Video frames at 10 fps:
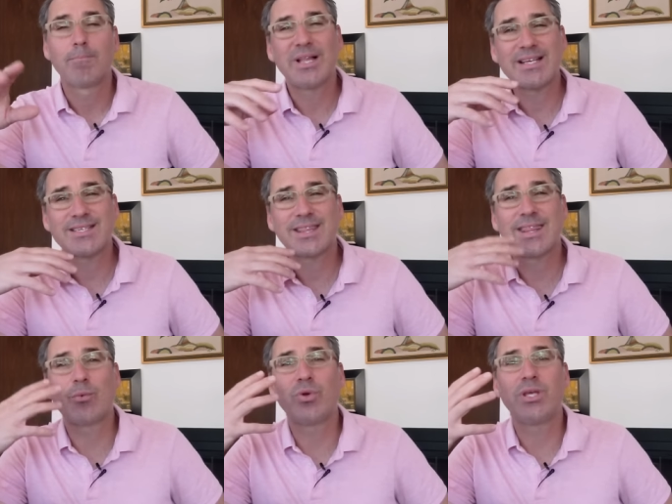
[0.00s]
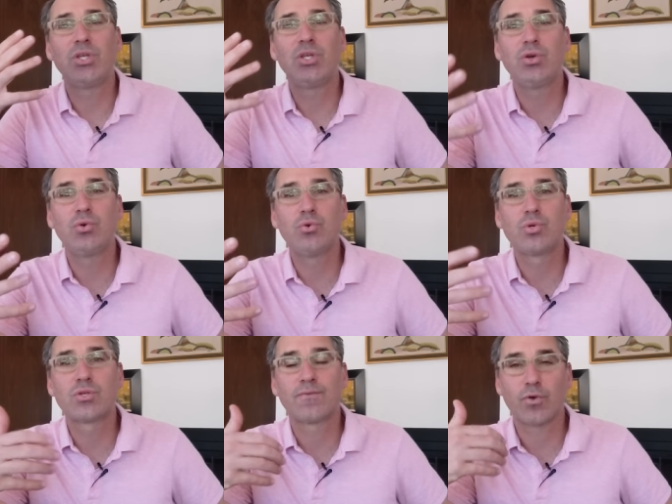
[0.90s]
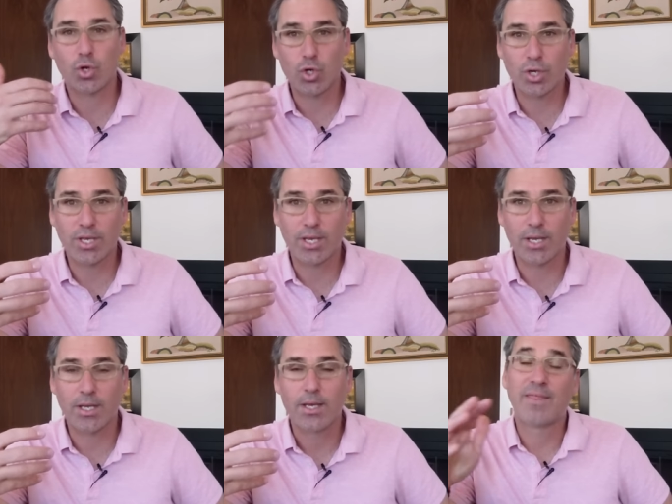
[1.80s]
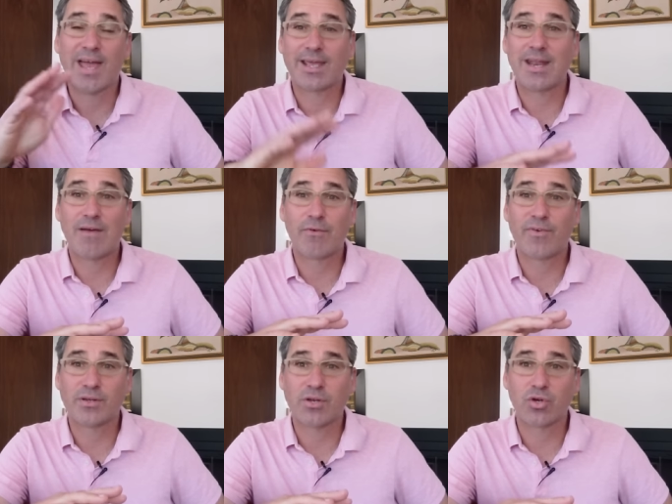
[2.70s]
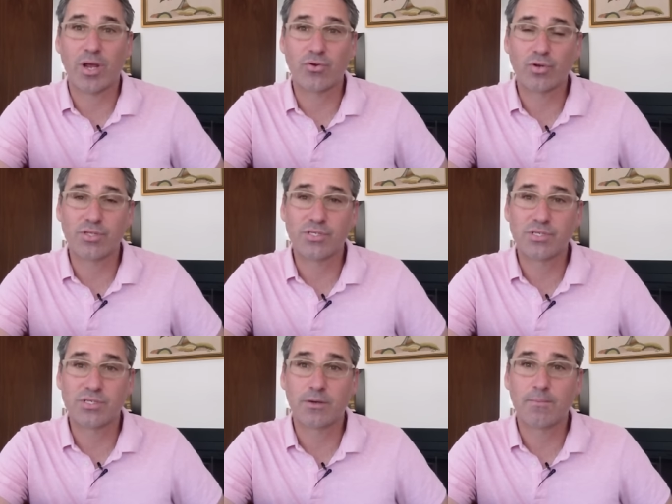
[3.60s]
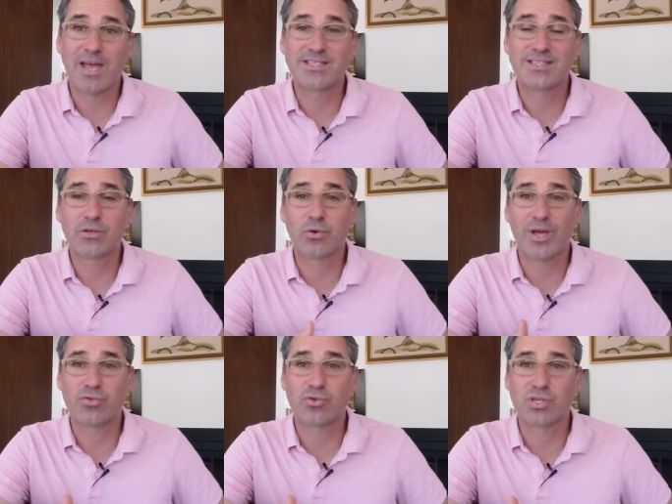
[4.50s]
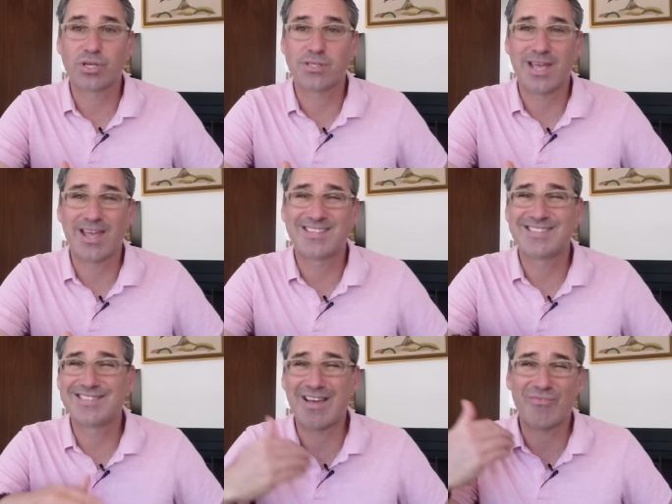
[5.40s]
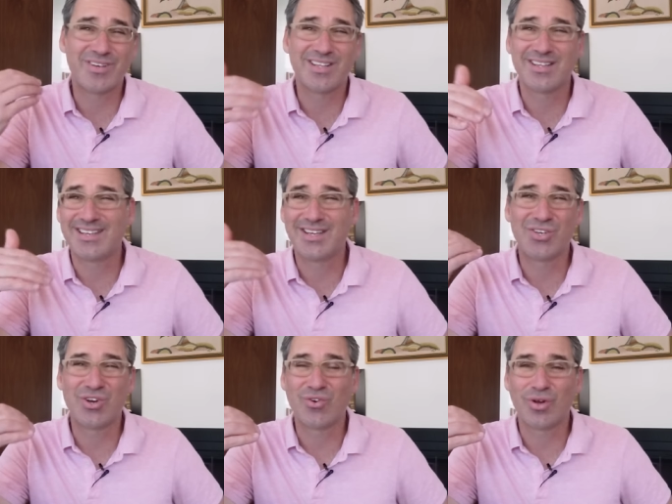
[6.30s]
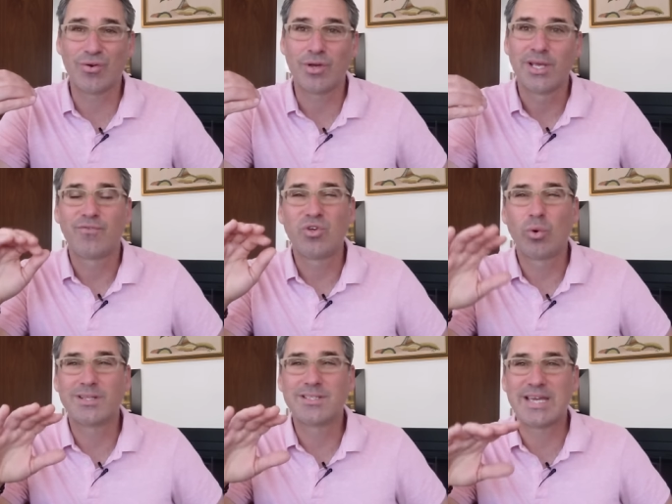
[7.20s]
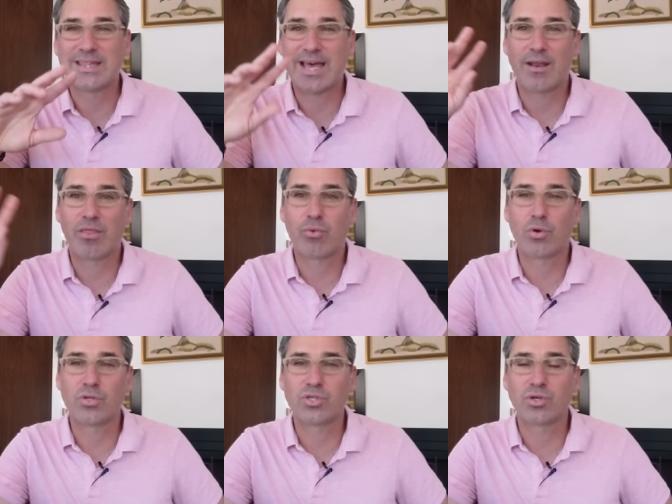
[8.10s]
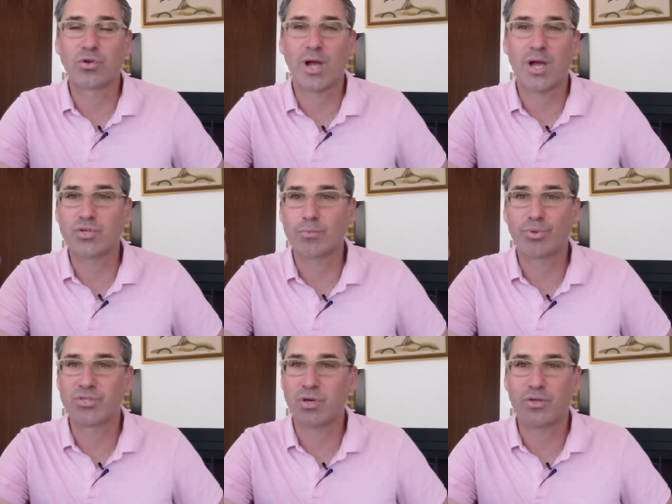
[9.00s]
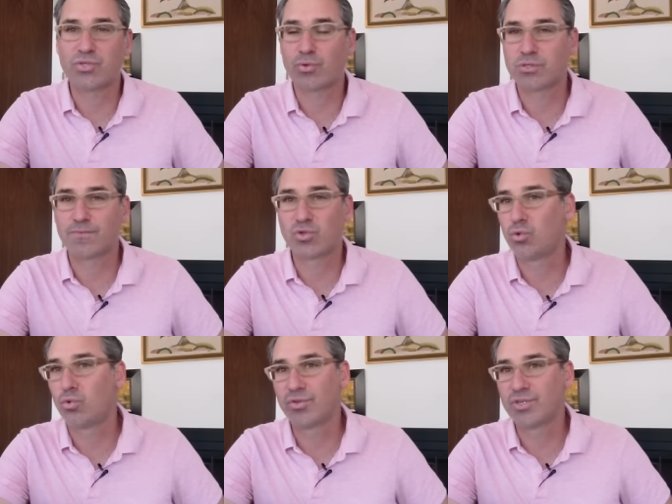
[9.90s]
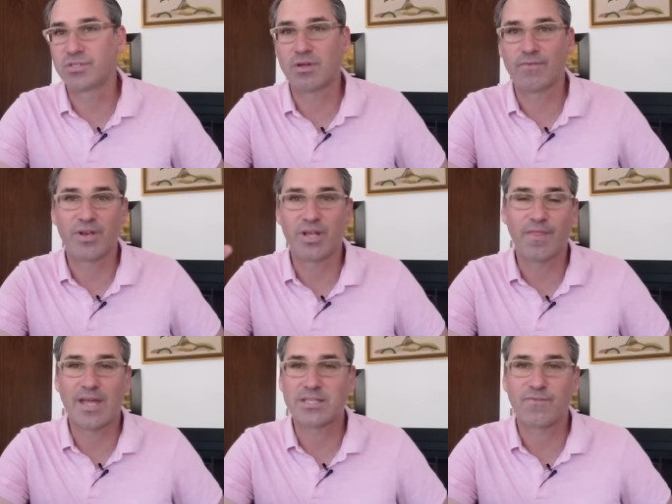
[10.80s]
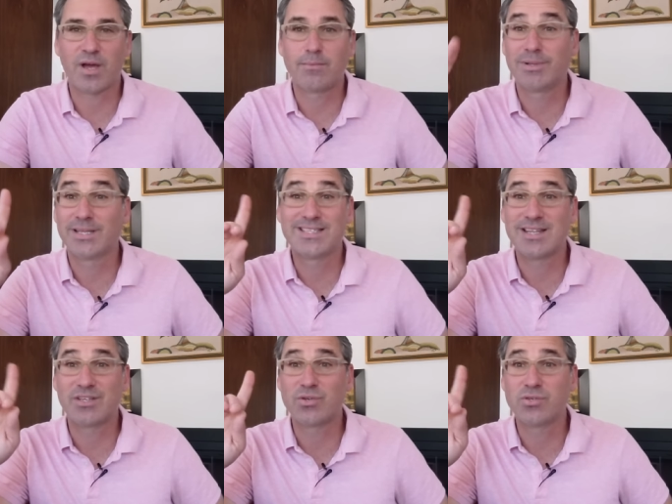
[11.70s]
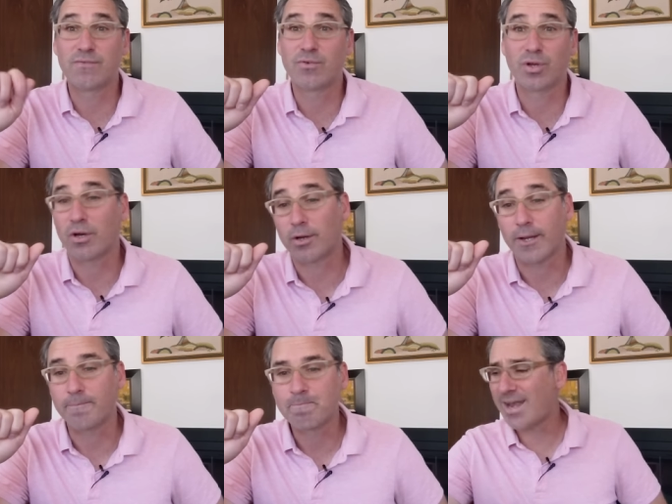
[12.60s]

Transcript: Plastic that we use for cooking, that can have effect on your endocrine system, has xenoestrogens, and is definitely a no-no. If you want to take that and throw it into your garage and put all sorts of tools and stuff in it, that's fine, but let's not use it for cooking.